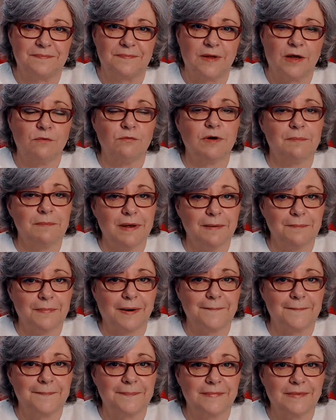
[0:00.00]
Remember,
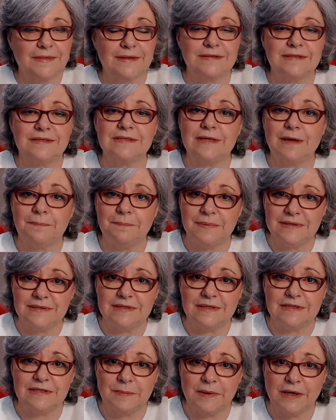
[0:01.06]
this is a business
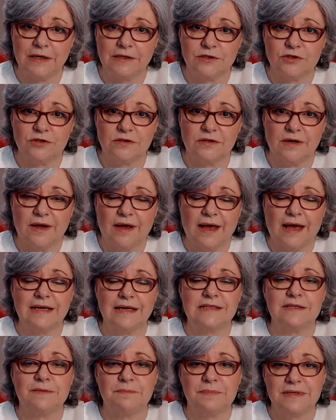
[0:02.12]
pitch, and it's a
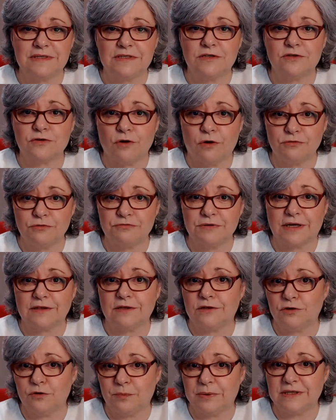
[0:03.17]
business contract that you'll
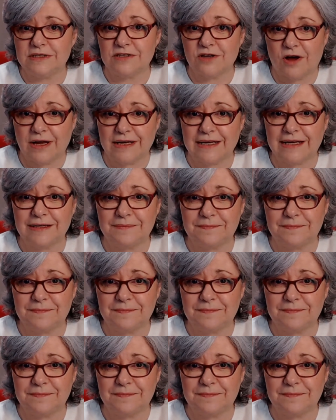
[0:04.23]
be signing.